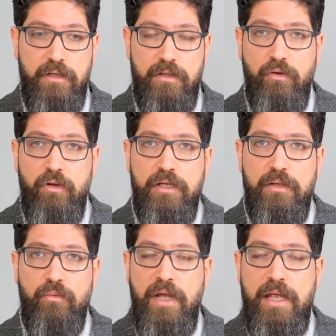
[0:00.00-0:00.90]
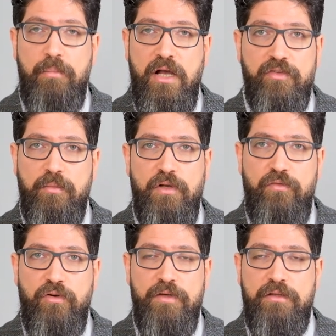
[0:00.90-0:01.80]
the only way possible
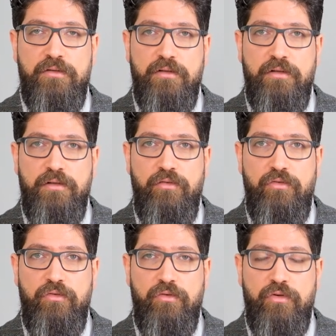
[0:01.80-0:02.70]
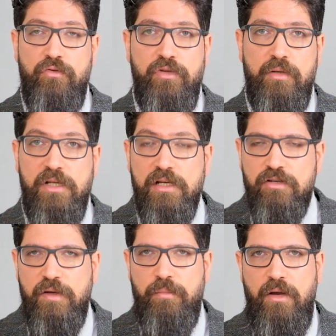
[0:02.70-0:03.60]
for it is using
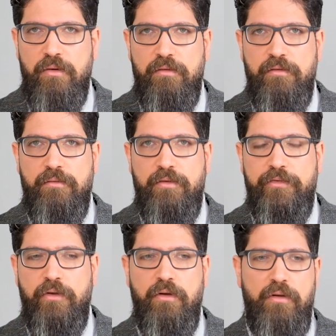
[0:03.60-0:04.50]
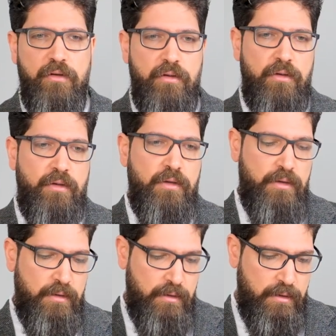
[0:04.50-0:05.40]
military power. So
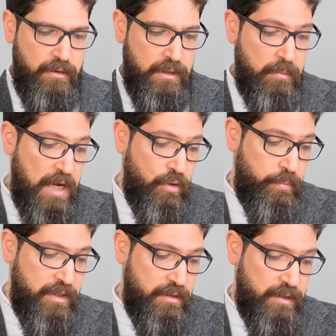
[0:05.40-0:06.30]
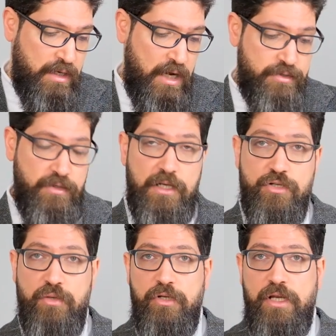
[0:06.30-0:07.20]
in my opinion, the cultural
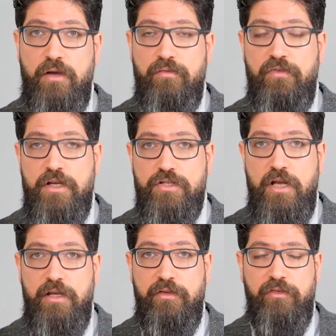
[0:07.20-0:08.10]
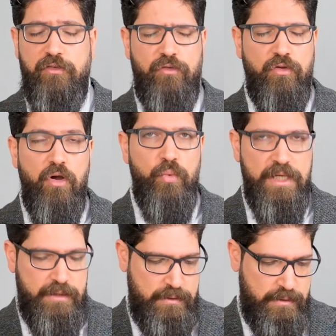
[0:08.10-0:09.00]
hegemony of Russia is so
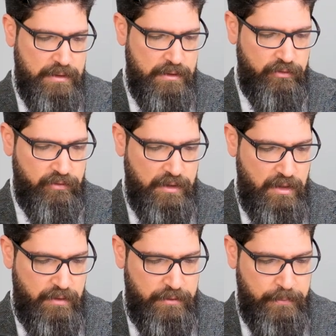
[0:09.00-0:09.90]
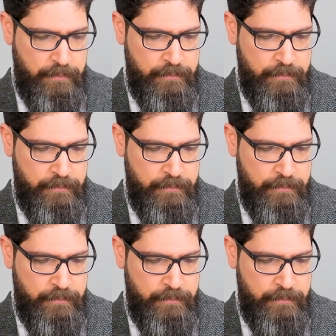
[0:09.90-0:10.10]
weak in this regard.